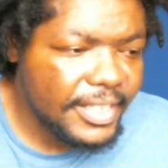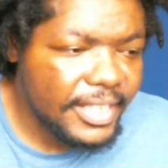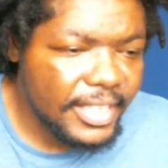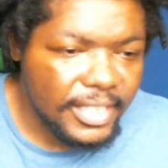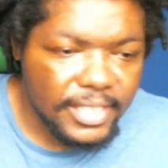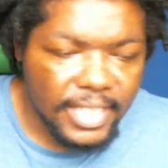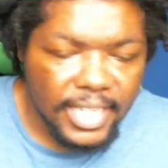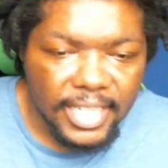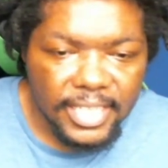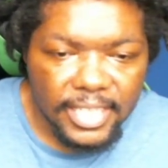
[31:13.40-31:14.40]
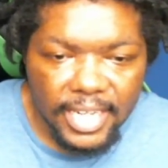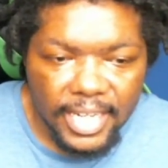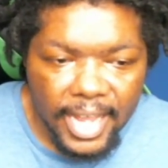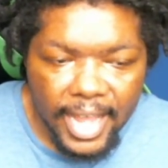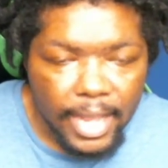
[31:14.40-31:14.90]
because
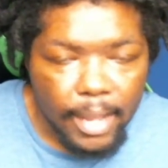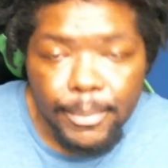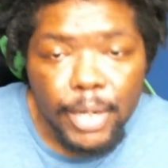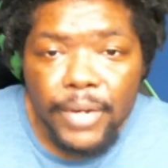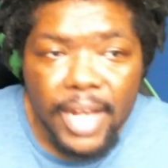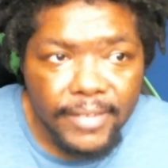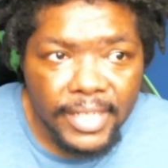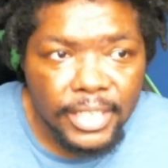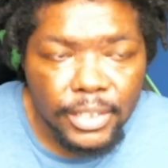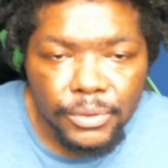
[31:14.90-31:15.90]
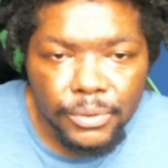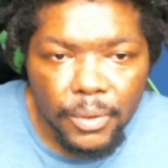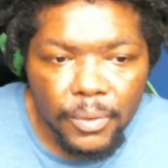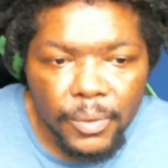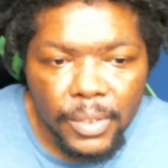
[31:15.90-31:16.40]
I'm not gonna have any
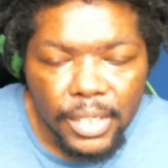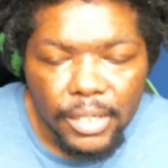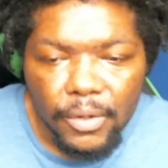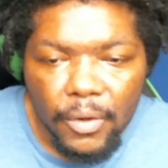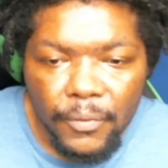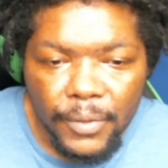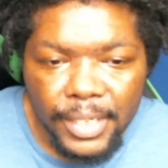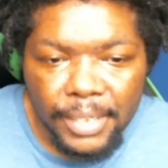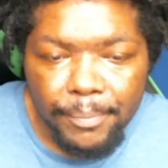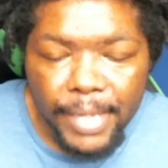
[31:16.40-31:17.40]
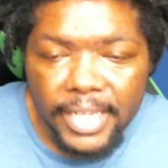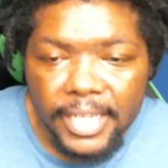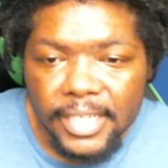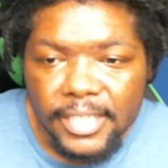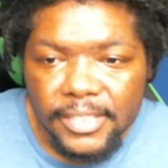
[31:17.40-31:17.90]
control over in a minute,
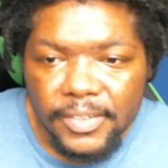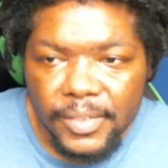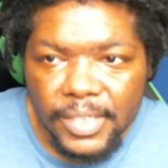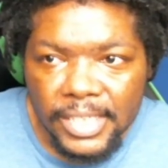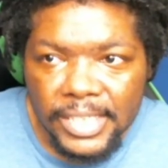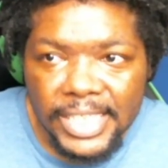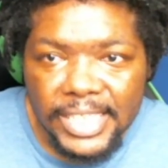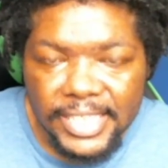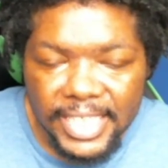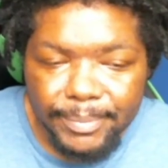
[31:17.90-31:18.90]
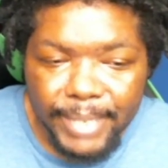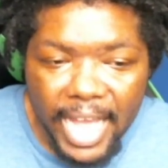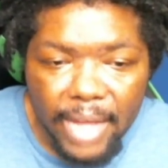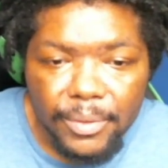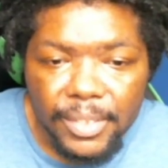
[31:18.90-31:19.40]
so you need to take me
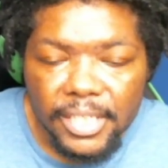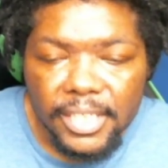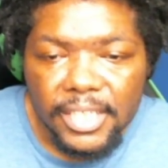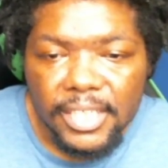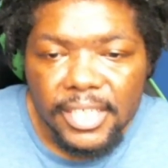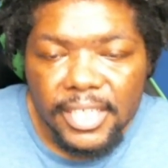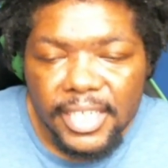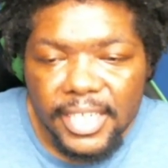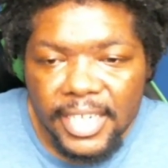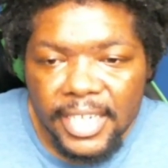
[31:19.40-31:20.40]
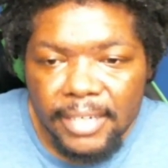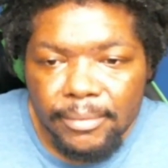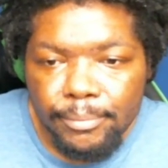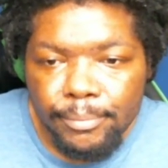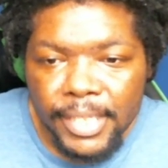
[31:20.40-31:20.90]
out. But
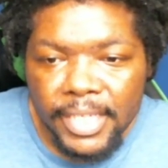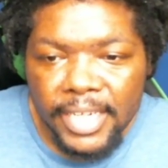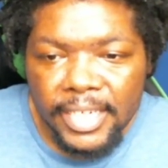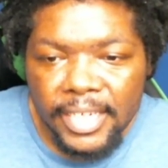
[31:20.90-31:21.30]
then